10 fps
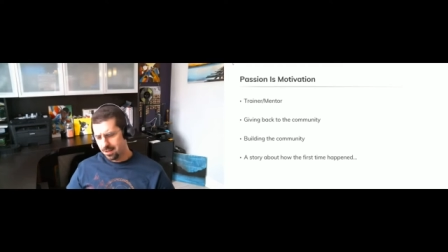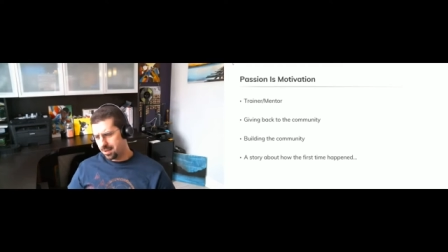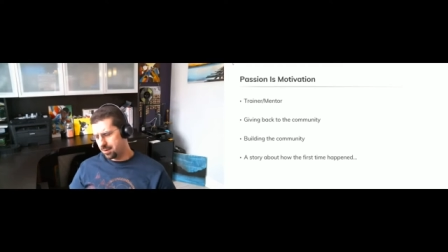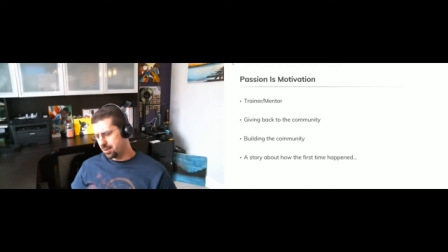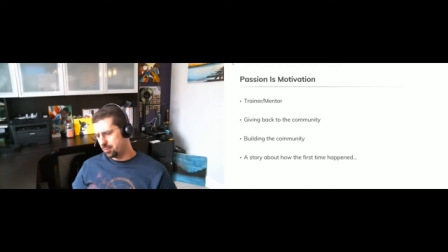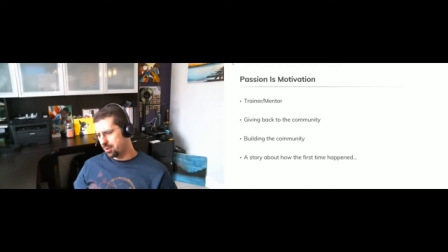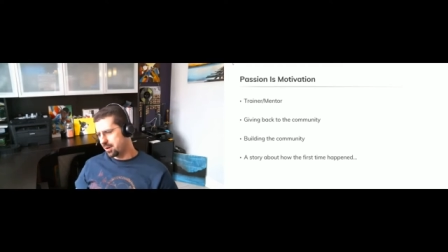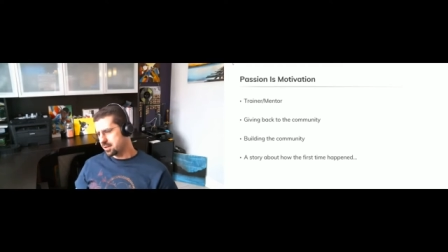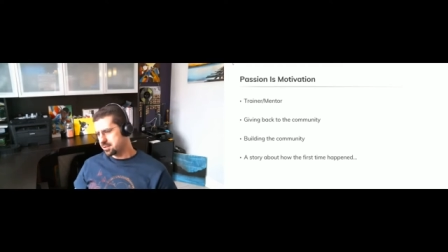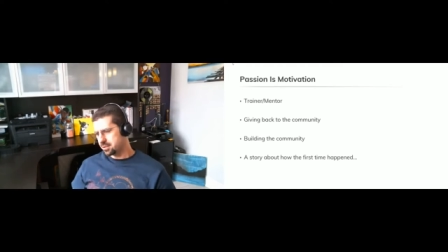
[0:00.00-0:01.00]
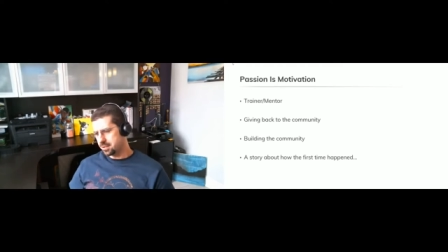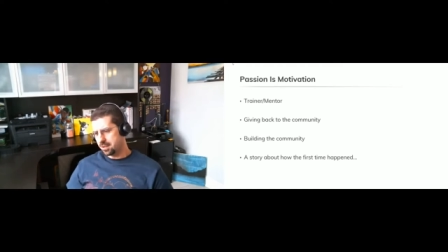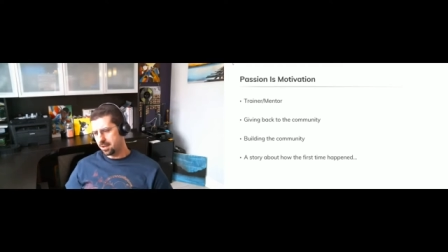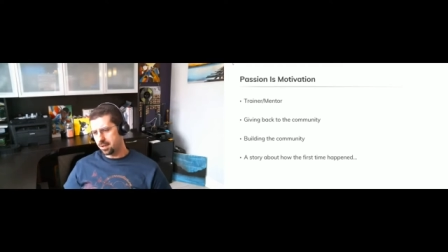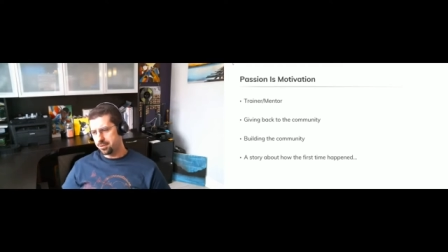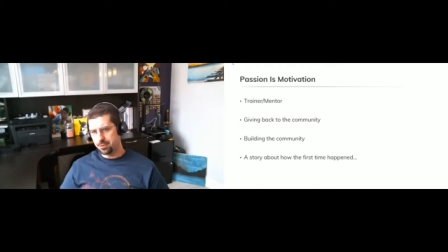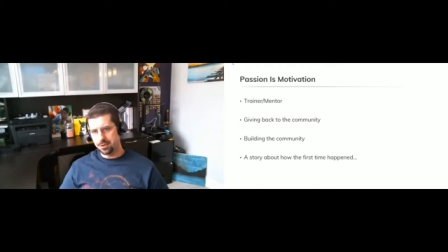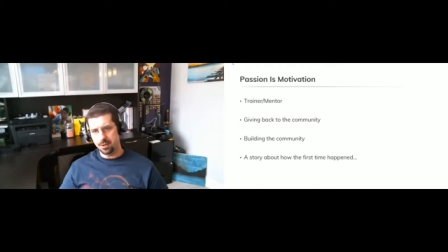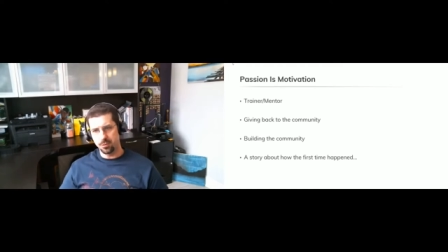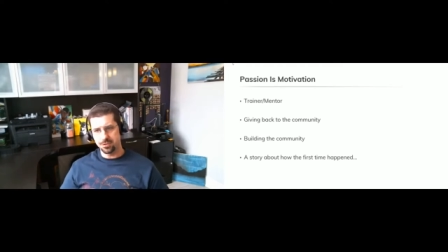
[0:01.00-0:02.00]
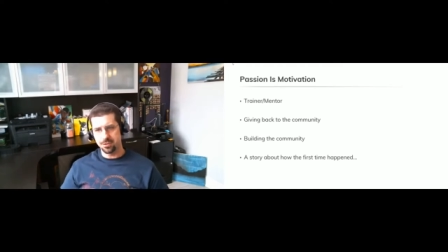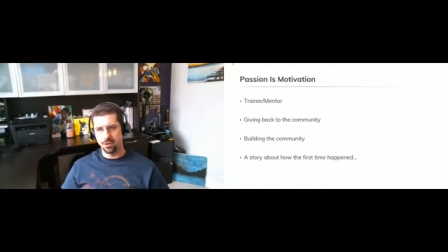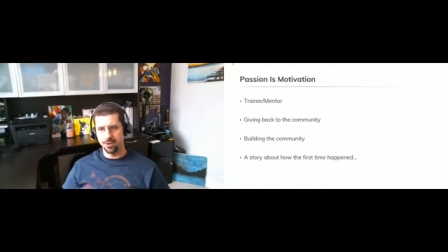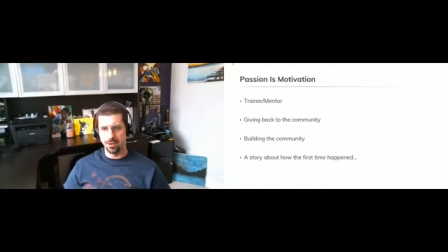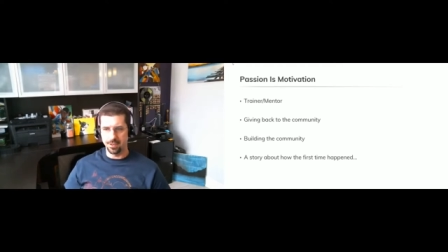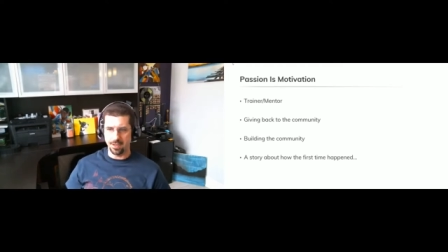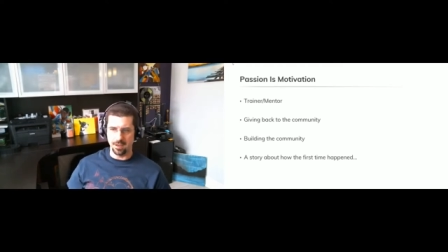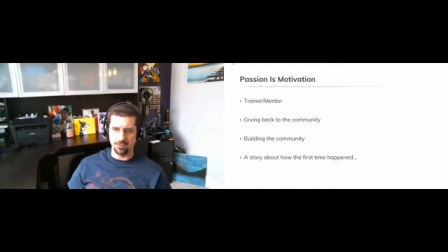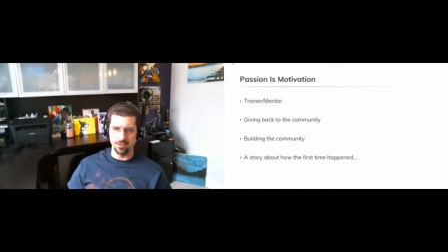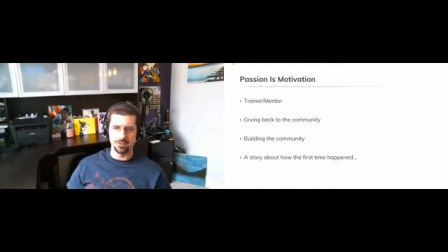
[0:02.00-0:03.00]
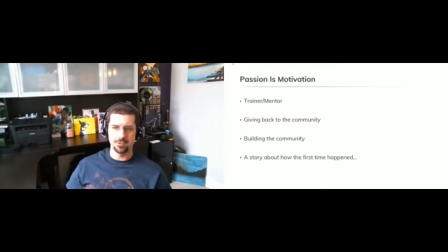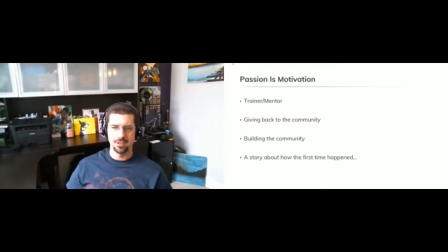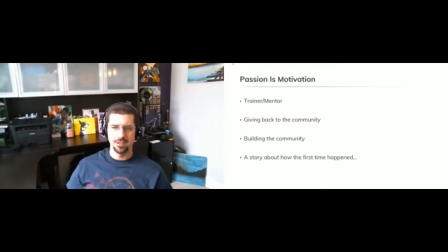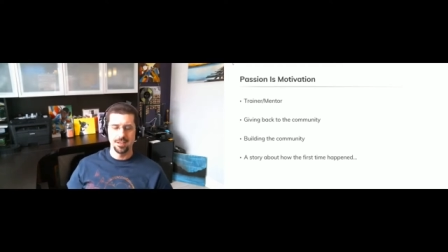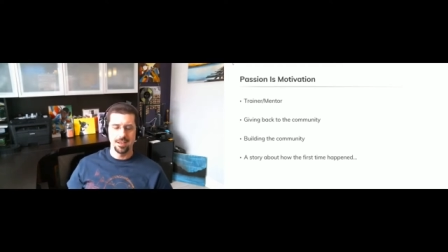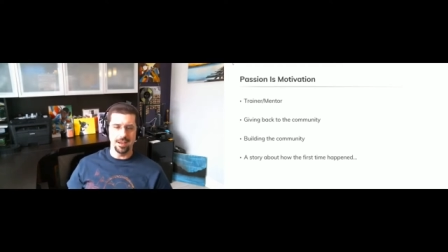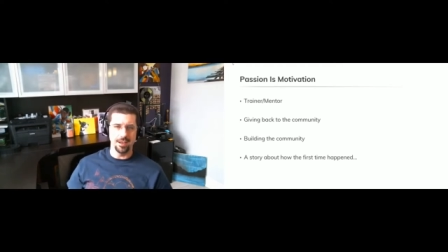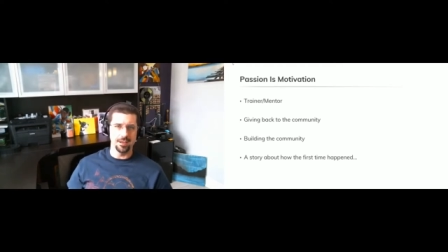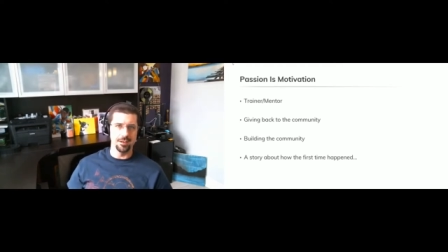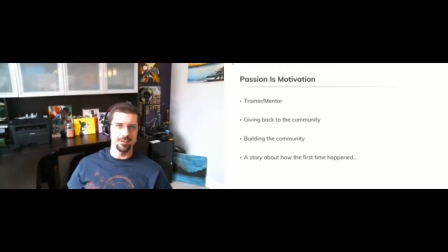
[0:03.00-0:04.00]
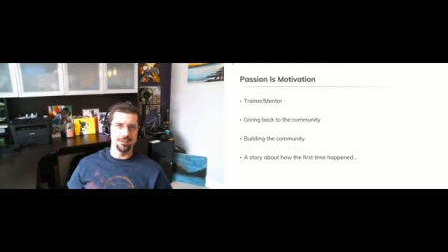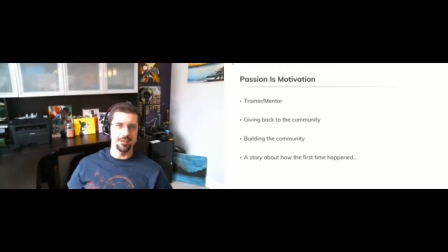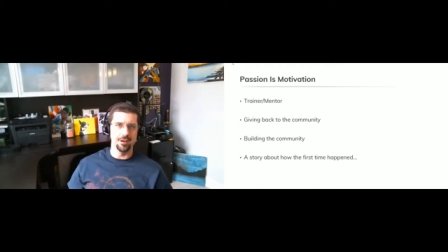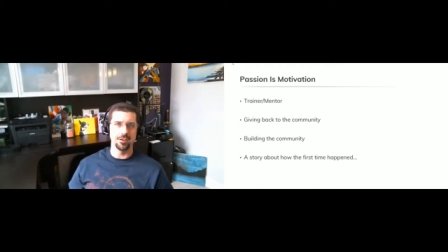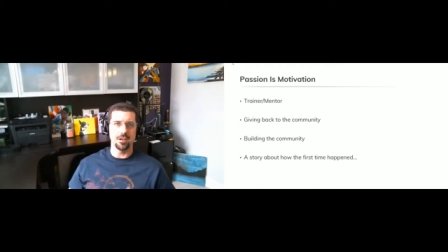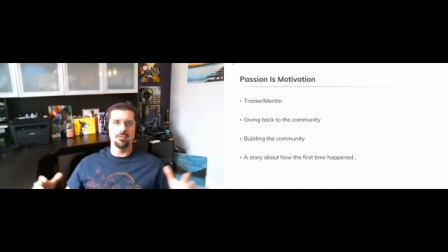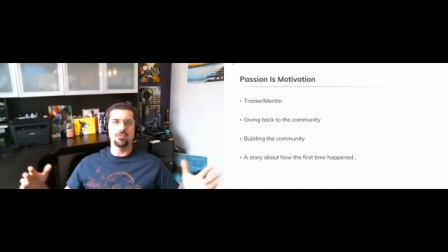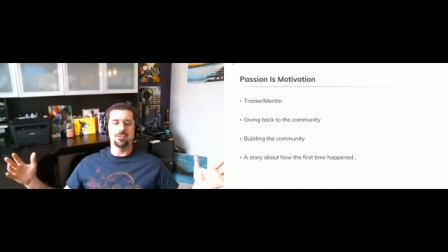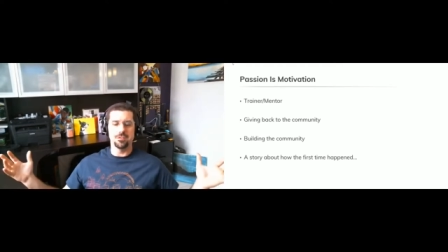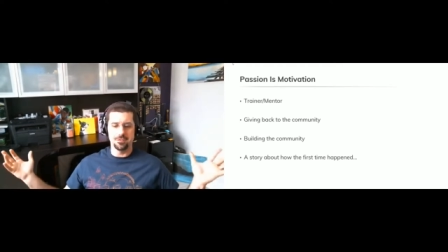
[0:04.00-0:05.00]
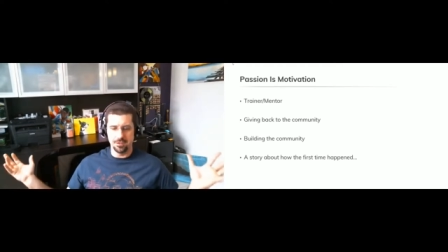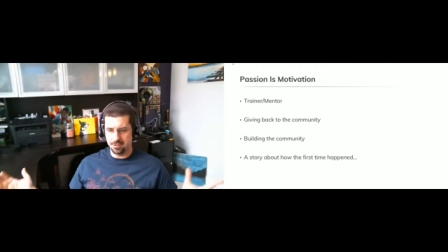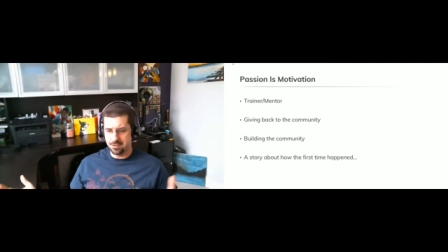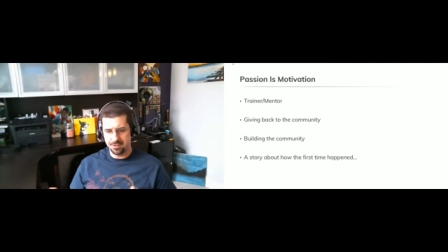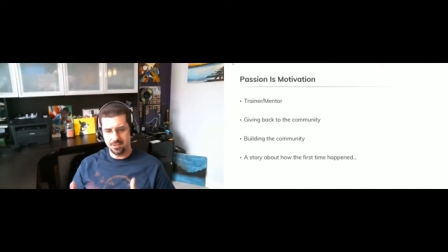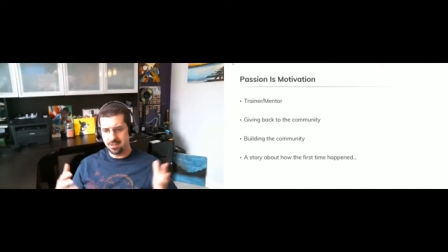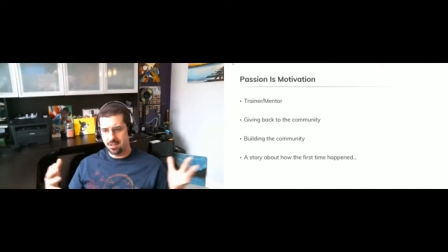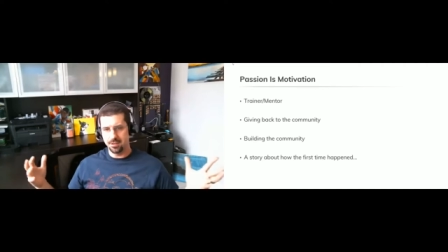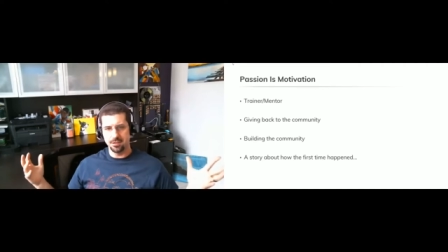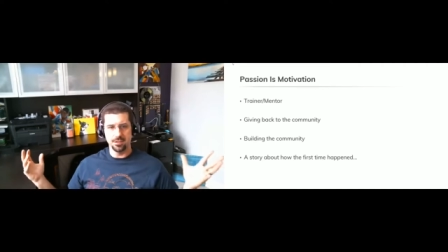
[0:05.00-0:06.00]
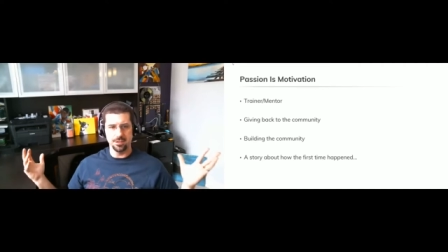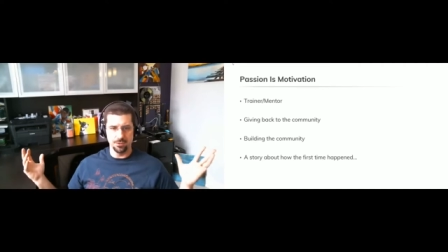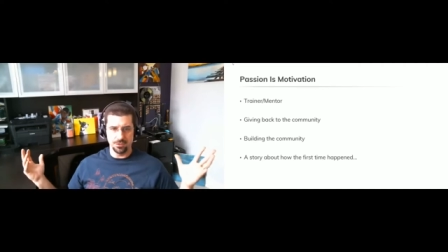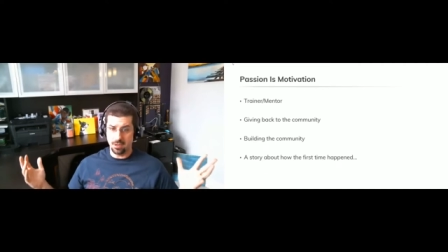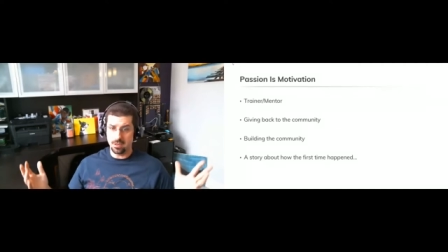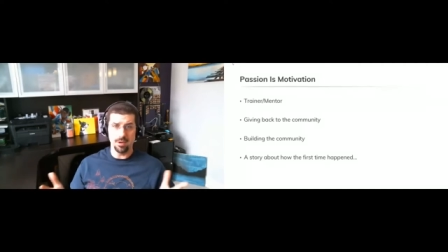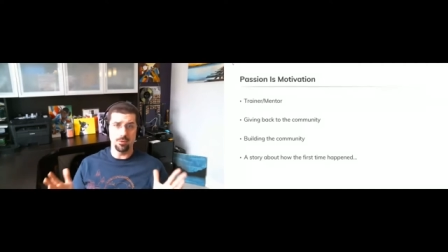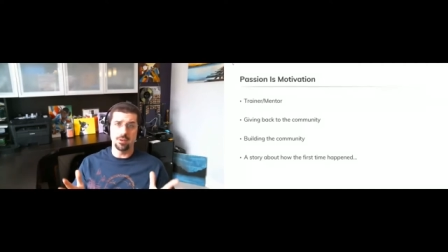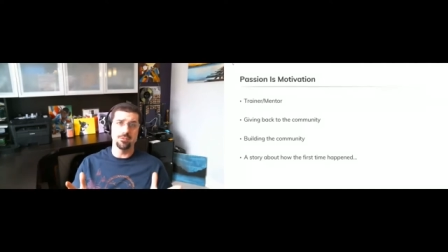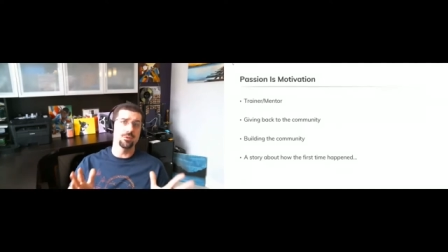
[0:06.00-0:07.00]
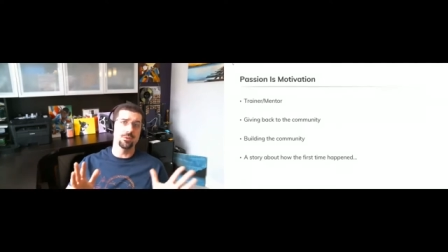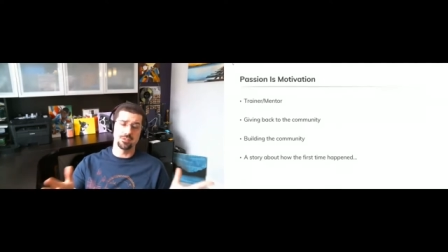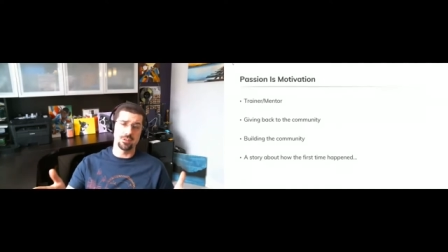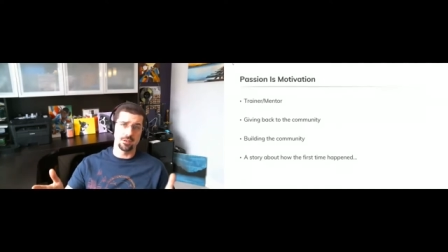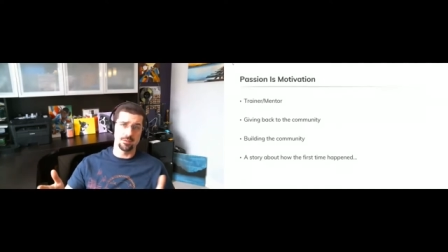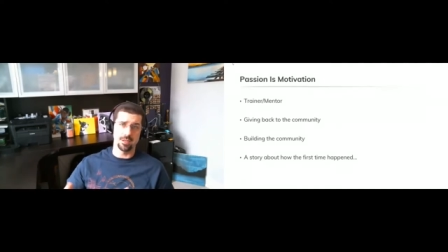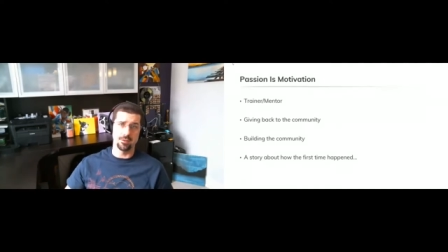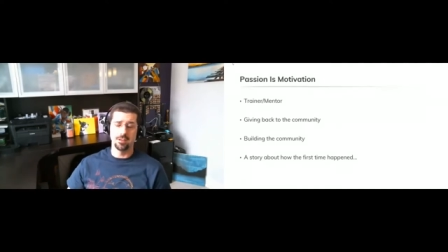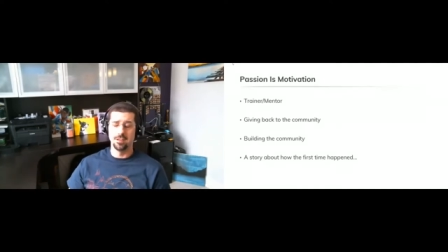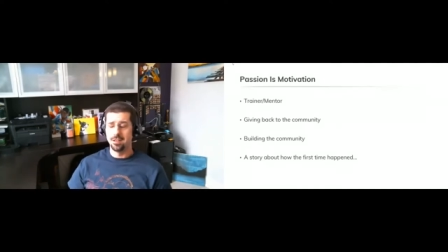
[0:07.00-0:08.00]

And and we were actually uh, doing what's called an unconference. And an unconference is you know you just get together and you talk about whatever you want to talk about.